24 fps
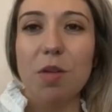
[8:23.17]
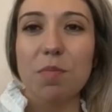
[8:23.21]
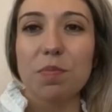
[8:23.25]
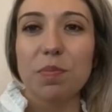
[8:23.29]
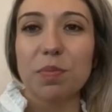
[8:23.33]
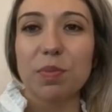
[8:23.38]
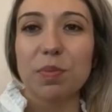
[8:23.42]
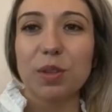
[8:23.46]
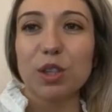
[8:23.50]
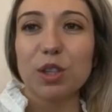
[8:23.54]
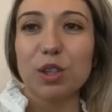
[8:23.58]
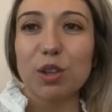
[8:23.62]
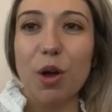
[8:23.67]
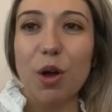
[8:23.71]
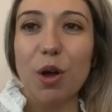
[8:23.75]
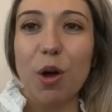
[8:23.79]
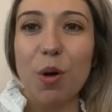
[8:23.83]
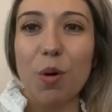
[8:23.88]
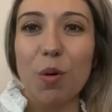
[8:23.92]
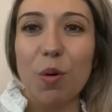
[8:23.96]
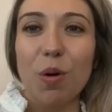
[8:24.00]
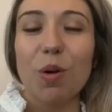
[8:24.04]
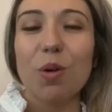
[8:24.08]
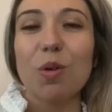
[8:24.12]

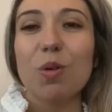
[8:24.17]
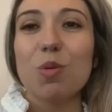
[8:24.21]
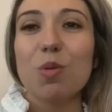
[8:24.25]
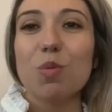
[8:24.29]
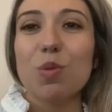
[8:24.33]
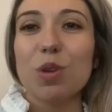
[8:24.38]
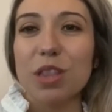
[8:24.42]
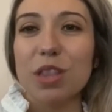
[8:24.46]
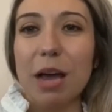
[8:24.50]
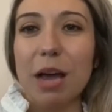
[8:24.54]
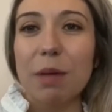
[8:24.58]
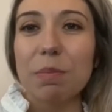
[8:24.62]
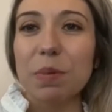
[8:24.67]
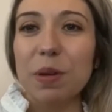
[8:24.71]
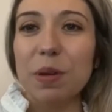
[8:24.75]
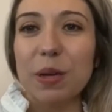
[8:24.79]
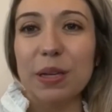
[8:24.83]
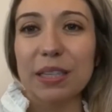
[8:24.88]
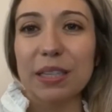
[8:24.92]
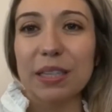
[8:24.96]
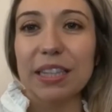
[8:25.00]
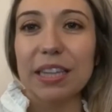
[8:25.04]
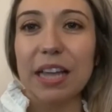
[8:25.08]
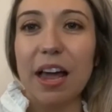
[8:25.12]
So with that
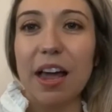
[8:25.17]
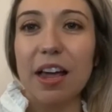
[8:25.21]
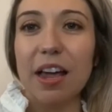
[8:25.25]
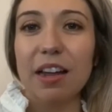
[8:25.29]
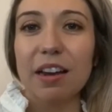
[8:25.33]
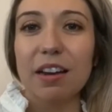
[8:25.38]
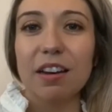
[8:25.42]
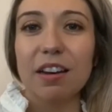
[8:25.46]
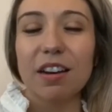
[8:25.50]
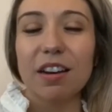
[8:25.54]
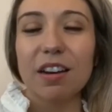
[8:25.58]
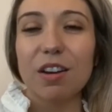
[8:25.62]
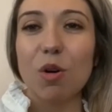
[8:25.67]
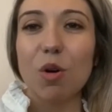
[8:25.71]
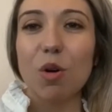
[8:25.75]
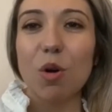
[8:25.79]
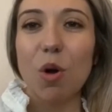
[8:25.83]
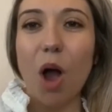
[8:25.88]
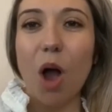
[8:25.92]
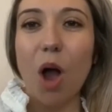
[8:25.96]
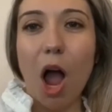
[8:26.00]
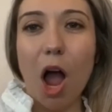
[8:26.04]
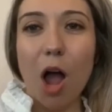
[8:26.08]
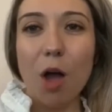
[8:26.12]
being said,
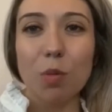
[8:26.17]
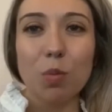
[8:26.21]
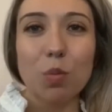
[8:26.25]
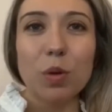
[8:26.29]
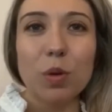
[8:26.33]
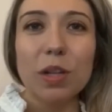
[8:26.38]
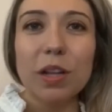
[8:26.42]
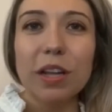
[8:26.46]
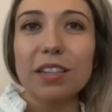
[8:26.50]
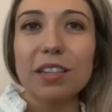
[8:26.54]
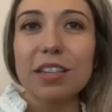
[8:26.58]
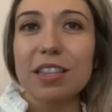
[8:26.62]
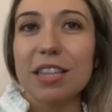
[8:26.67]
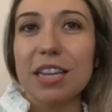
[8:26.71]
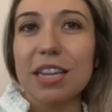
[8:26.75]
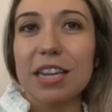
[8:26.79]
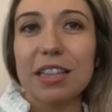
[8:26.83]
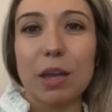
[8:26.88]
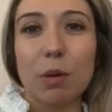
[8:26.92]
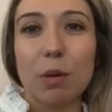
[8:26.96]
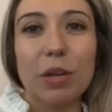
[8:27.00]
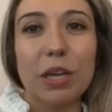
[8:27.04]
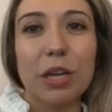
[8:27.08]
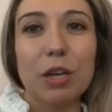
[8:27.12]
we like to think
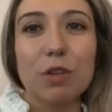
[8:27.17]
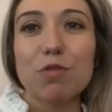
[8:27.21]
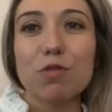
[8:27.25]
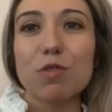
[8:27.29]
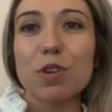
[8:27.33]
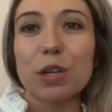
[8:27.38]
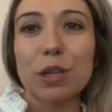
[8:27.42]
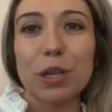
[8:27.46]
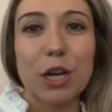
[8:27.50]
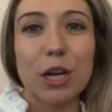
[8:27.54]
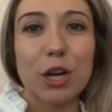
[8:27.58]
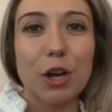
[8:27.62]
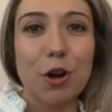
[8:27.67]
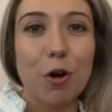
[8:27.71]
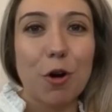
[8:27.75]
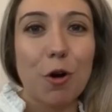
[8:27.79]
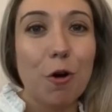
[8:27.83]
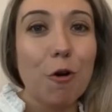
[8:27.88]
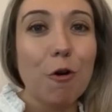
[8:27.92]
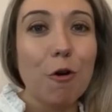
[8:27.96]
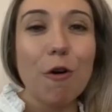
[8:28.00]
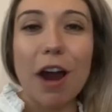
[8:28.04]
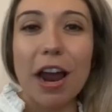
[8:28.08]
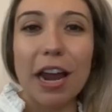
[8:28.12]
that we can really
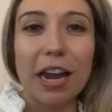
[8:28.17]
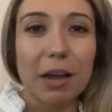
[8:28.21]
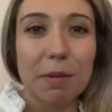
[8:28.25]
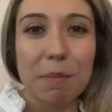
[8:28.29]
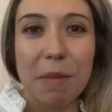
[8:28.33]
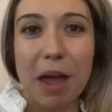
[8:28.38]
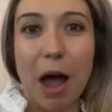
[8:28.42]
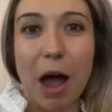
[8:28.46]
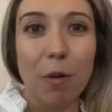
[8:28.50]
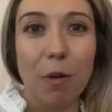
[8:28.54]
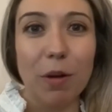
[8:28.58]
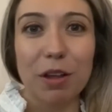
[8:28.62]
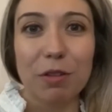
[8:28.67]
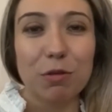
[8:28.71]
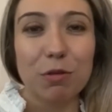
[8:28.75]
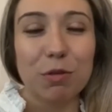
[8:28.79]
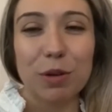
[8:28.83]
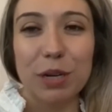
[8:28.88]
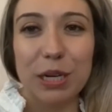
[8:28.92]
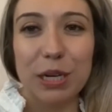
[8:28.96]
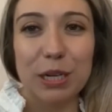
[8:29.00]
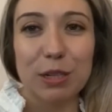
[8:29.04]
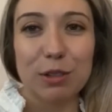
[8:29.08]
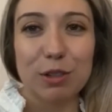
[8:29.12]
crank them out if
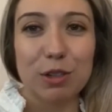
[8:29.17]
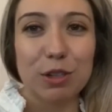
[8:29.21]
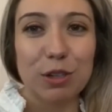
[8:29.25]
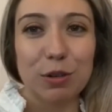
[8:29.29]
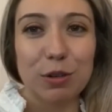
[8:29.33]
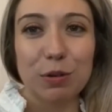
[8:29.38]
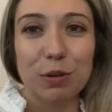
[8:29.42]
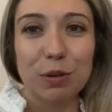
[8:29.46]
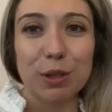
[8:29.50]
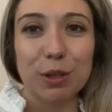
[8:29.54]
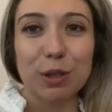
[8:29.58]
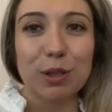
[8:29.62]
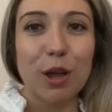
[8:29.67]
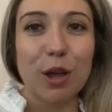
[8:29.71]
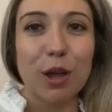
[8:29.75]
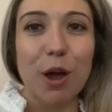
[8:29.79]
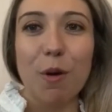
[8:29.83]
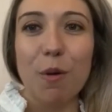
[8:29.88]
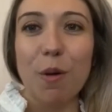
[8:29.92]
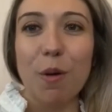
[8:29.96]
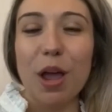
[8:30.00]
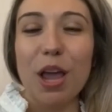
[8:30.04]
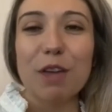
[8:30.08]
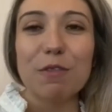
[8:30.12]
we need to.
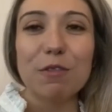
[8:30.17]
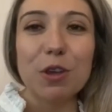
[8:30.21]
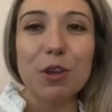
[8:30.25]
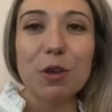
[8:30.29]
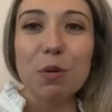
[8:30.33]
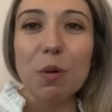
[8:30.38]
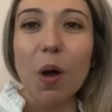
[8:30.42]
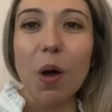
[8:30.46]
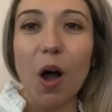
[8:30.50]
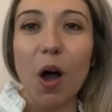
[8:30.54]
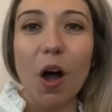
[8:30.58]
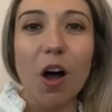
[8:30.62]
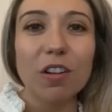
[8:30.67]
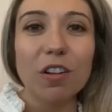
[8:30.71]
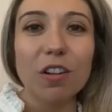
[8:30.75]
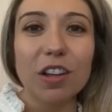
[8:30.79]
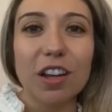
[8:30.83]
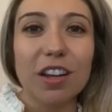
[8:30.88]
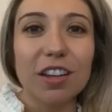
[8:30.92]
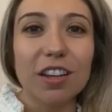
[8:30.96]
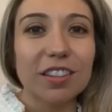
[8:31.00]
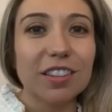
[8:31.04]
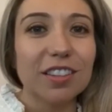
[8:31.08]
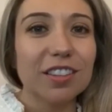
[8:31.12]
So if you call
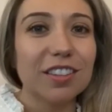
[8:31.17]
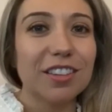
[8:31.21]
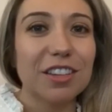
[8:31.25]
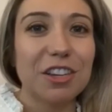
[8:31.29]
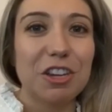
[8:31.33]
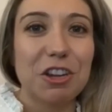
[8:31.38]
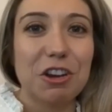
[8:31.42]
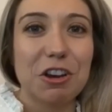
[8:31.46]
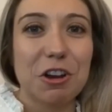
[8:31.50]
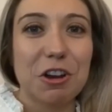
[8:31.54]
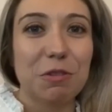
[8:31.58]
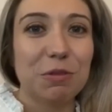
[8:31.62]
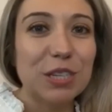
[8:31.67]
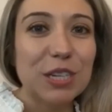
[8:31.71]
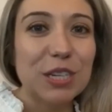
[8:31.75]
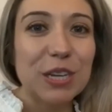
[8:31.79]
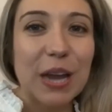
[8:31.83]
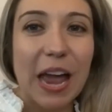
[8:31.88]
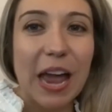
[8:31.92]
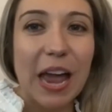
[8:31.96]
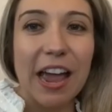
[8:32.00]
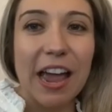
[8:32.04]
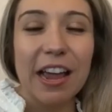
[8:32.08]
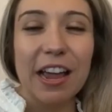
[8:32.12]
us,
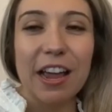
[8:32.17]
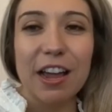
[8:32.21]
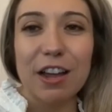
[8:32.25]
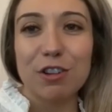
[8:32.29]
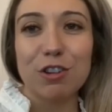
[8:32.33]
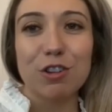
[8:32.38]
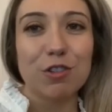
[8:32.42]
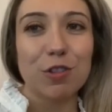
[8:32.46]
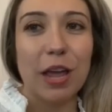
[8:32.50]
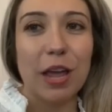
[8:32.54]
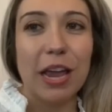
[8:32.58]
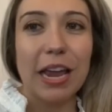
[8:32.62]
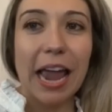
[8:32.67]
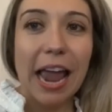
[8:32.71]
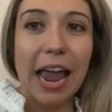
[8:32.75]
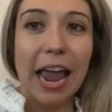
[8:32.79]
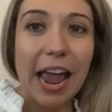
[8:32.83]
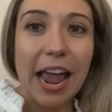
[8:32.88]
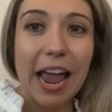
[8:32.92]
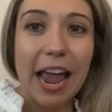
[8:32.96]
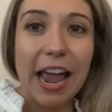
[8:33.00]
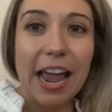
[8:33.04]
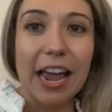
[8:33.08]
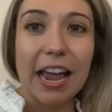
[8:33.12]
today and you're like,
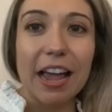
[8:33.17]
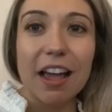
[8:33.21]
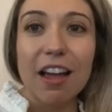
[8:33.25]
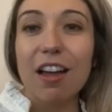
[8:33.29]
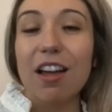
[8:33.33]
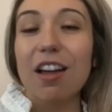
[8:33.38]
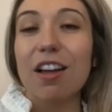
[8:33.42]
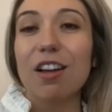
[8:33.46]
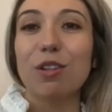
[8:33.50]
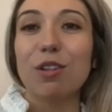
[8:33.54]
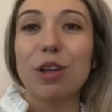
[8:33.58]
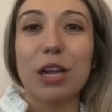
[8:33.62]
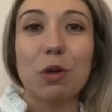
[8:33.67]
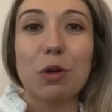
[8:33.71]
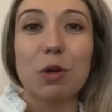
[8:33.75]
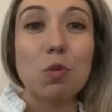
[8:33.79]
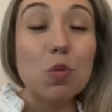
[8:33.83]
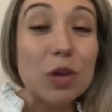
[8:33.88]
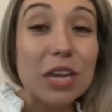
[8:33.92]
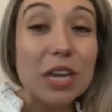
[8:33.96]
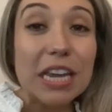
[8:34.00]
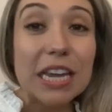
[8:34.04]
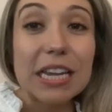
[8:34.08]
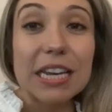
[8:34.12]
hey, like
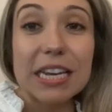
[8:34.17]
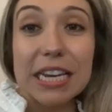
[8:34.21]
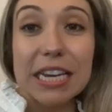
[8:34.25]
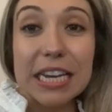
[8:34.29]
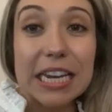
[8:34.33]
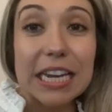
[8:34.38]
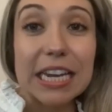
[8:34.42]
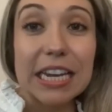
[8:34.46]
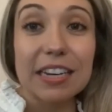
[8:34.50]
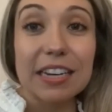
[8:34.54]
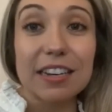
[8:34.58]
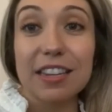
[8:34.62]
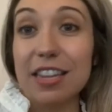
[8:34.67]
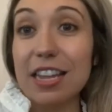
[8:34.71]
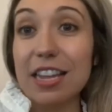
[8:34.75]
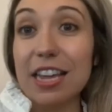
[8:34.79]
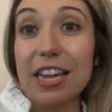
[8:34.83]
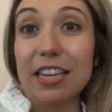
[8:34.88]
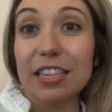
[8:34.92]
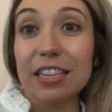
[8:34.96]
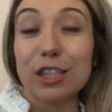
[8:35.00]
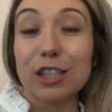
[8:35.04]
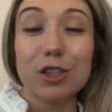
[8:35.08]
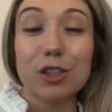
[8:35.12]
we need
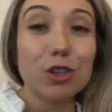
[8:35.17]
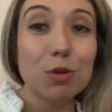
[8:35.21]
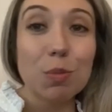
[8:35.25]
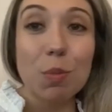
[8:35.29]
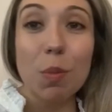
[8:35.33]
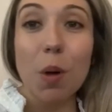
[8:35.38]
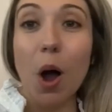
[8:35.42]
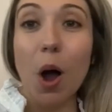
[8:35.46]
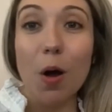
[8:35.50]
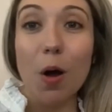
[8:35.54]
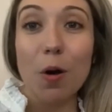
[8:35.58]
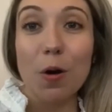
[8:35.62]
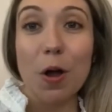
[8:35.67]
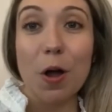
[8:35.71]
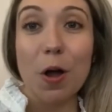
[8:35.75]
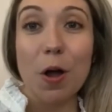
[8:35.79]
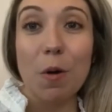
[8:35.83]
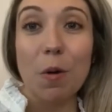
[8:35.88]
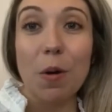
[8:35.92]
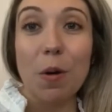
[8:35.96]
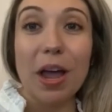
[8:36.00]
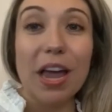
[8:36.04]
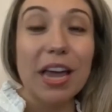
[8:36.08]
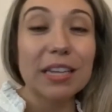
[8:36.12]
this
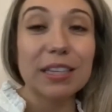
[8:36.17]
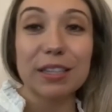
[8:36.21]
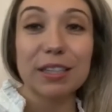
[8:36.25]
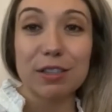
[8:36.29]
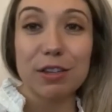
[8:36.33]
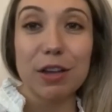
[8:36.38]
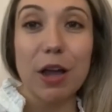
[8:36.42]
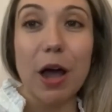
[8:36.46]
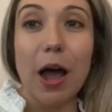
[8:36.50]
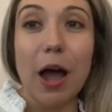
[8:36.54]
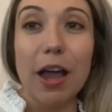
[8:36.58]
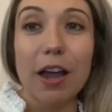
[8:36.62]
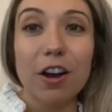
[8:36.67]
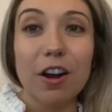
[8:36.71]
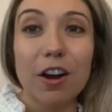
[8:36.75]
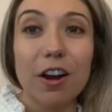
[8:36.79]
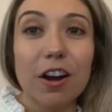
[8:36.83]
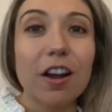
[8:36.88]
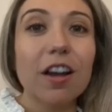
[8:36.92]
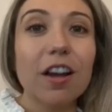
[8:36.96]
tomorrow, it's dire,